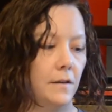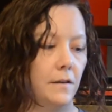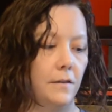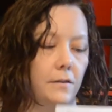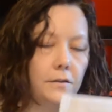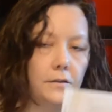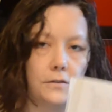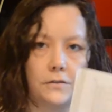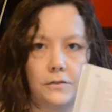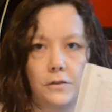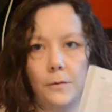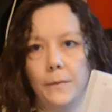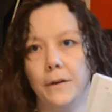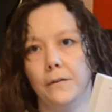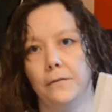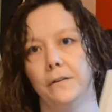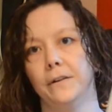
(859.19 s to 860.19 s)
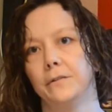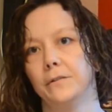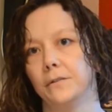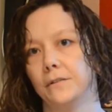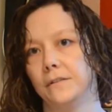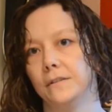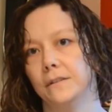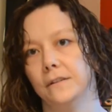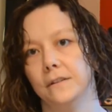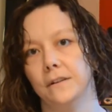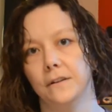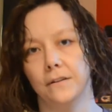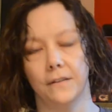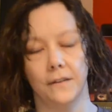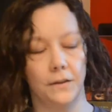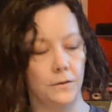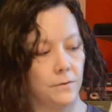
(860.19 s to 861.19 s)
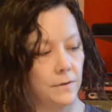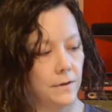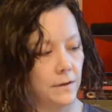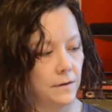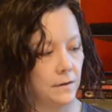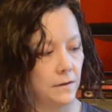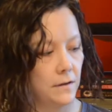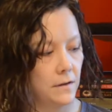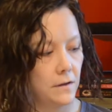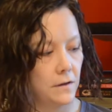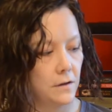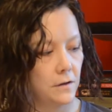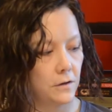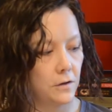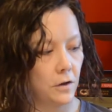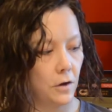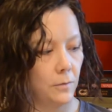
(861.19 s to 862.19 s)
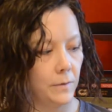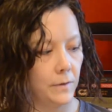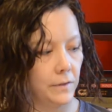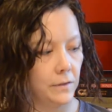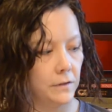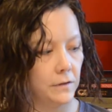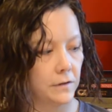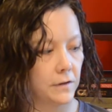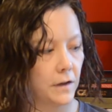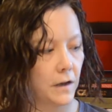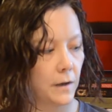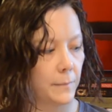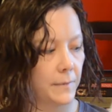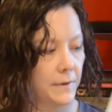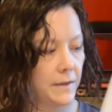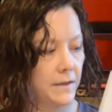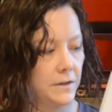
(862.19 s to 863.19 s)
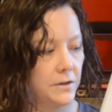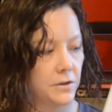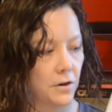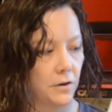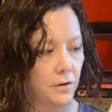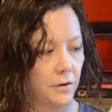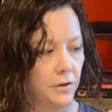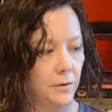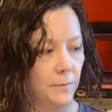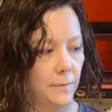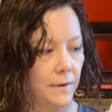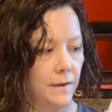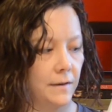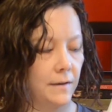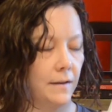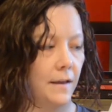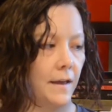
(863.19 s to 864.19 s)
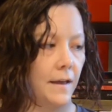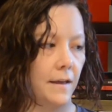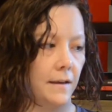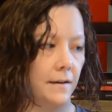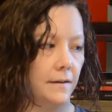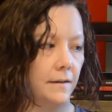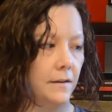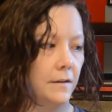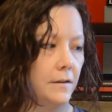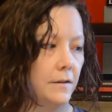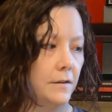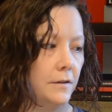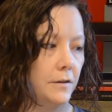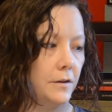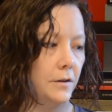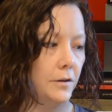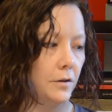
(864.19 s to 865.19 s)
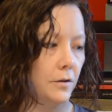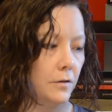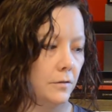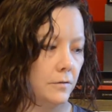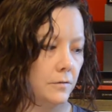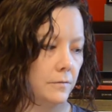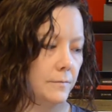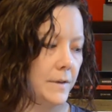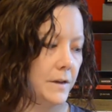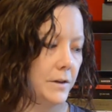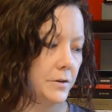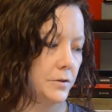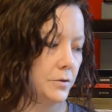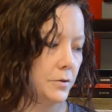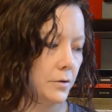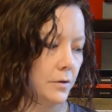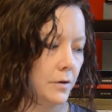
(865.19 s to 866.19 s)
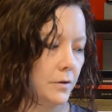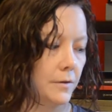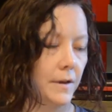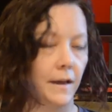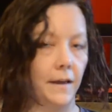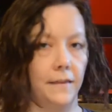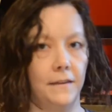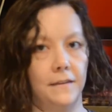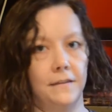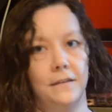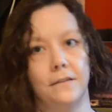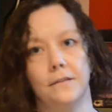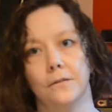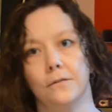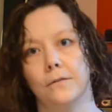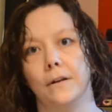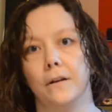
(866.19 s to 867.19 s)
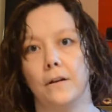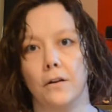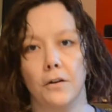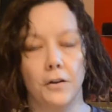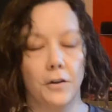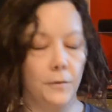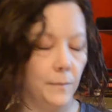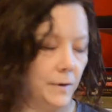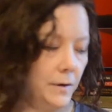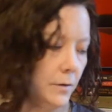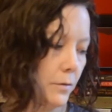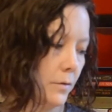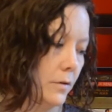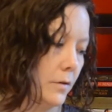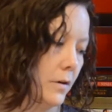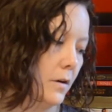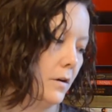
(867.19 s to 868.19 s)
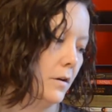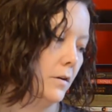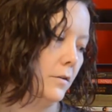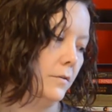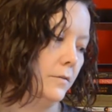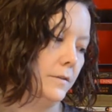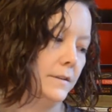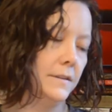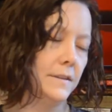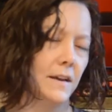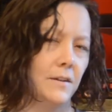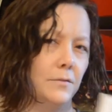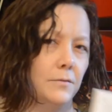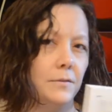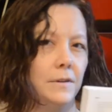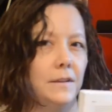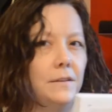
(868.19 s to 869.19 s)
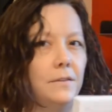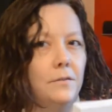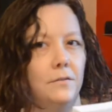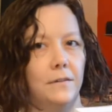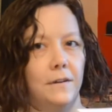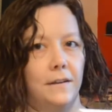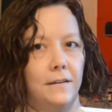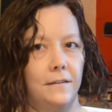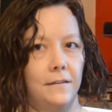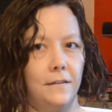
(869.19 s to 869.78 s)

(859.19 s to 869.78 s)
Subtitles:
There's so many resources in here that you can go and look up each argument and, make sure, okay, this is the right argument, or, oh, is that really the right,